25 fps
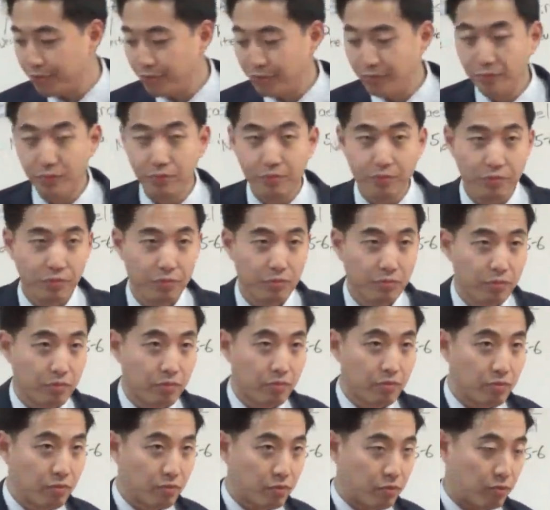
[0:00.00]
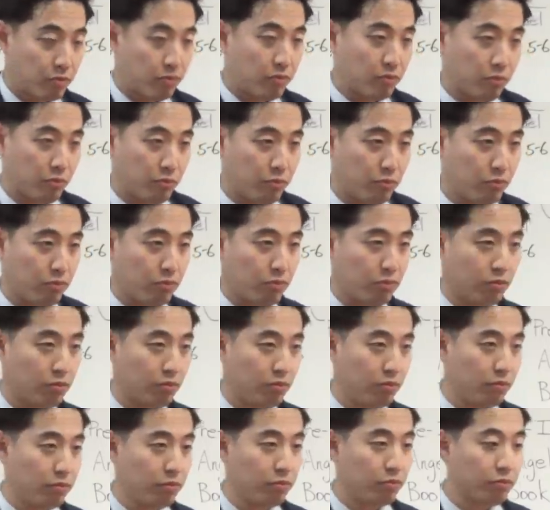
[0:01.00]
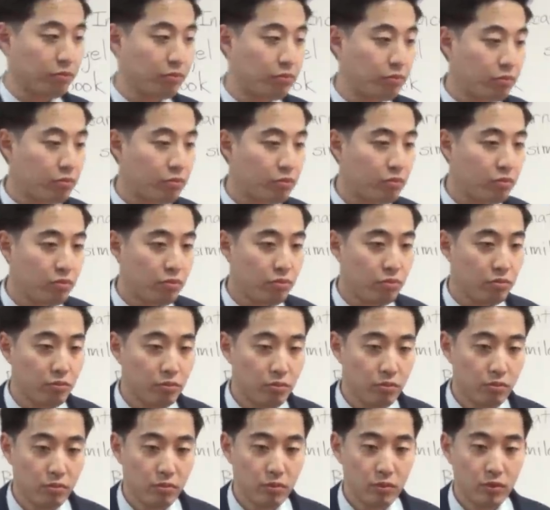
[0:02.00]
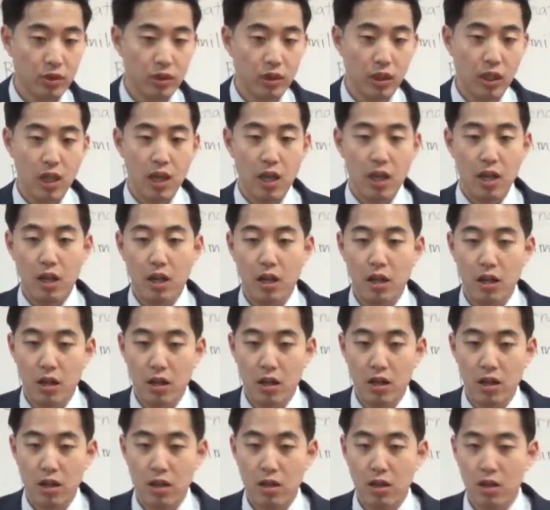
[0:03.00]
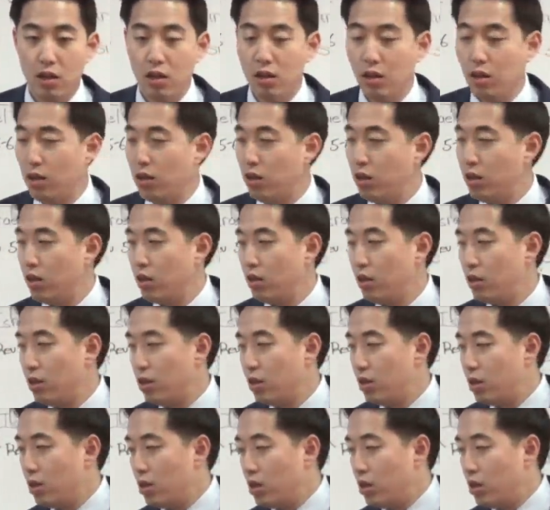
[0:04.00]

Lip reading: (no one is talking)